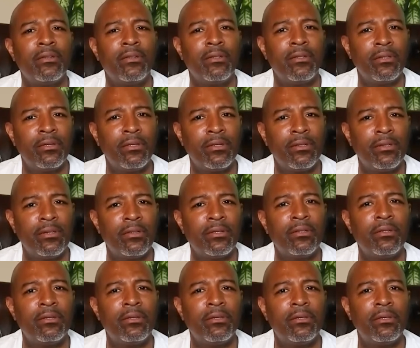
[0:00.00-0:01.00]

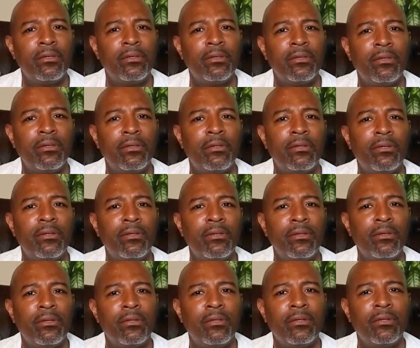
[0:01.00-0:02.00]

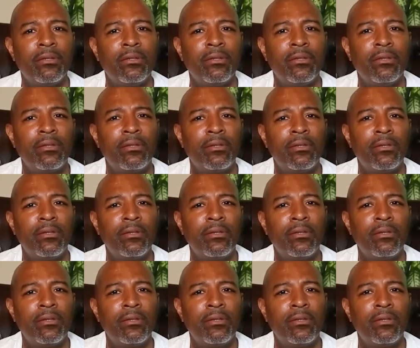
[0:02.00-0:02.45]
(not speaking)